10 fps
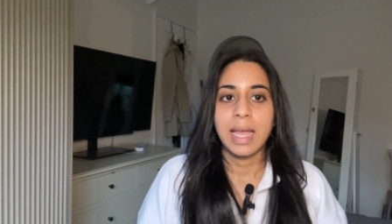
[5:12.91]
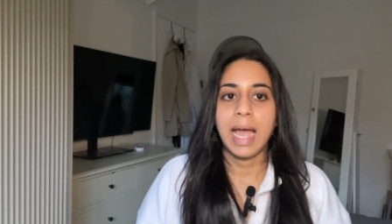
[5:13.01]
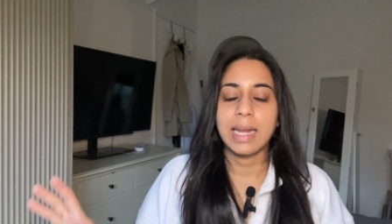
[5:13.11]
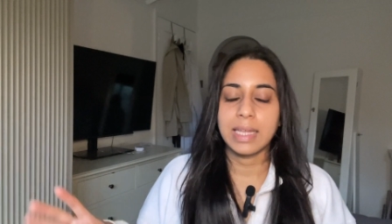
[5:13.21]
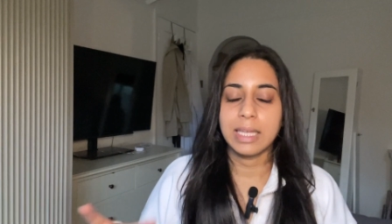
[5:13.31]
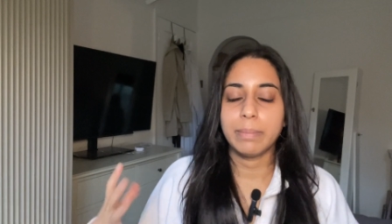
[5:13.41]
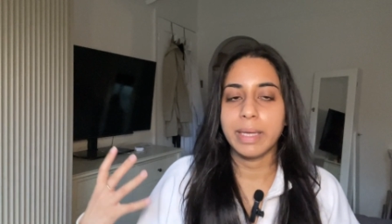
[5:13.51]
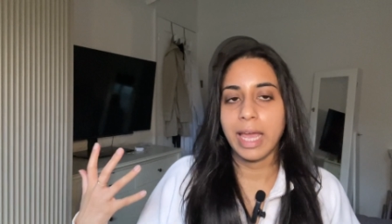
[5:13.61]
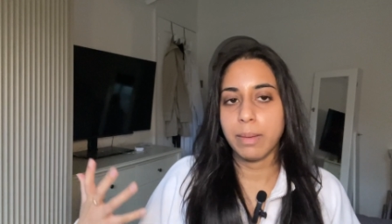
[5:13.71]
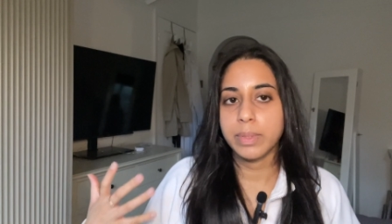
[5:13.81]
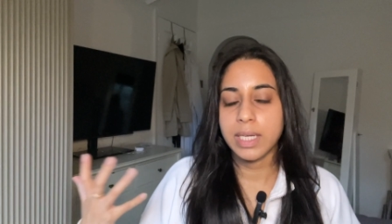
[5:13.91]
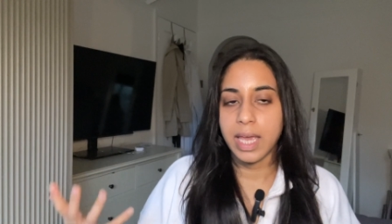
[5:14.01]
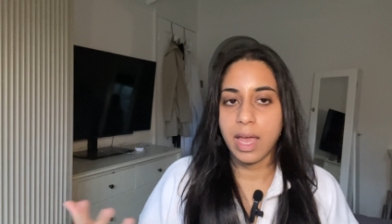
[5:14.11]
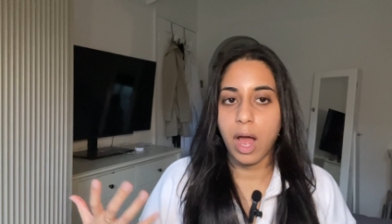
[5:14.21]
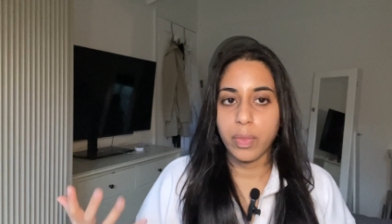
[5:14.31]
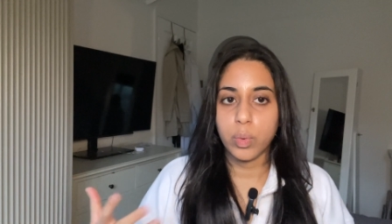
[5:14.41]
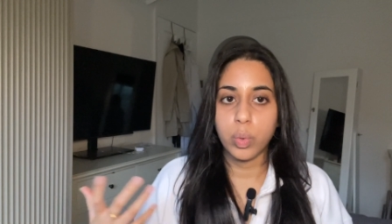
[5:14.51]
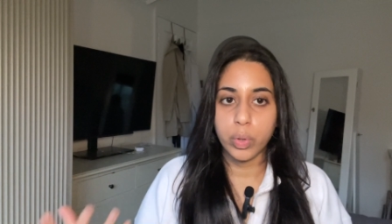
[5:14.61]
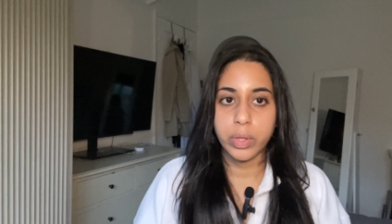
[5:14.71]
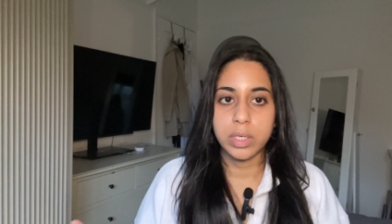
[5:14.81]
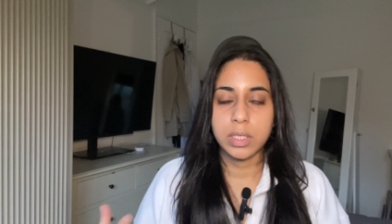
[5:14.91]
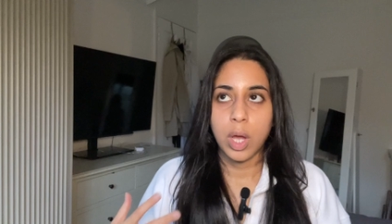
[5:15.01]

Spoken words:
And I think being able to hear other authors'